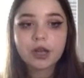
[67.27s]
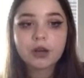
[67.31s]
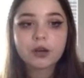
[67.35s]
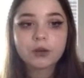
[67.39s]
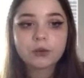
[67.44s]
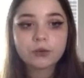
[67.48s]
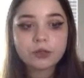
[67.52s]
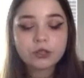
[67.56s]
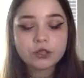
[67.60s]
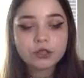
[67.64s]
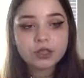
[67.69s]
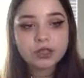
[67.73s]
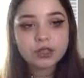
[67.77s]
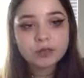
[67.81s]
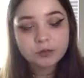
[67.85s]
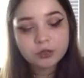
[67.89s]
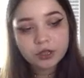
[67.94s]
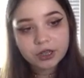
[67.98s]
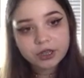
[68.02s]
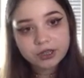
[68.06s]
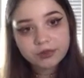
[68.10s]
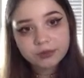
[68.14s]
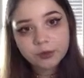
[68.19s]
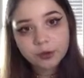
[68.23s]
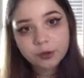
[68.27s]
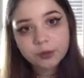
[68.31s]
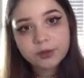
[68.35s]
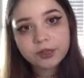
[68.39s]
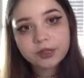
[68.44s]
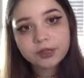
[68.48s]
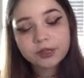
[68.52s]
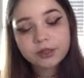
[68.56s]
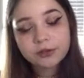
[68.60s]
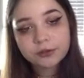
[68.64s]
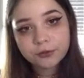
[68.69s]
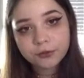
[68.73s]
which is transformed
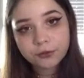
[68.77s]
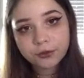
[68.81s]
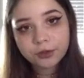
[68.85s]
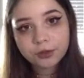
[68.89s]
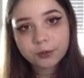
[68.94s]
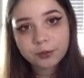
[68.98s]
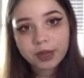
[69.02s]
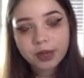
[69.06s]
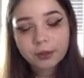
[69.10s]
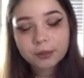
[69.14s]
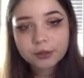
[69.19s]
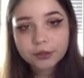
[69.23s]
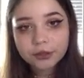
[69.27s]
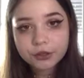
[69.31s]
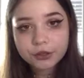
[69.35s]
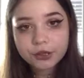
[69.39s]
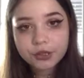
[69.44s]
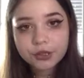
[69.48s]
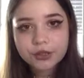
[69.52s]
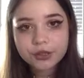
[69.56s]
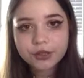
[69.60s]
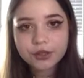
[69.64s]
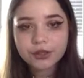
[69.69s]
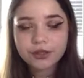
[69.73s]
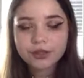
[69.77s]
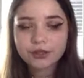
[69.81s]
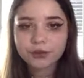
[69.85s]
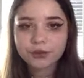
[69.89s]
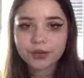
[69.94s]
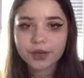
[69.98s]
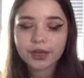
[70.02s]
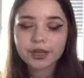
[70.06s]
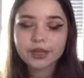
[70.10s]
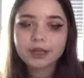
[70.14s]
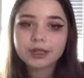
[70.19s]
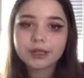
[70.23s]
into food by producers, right?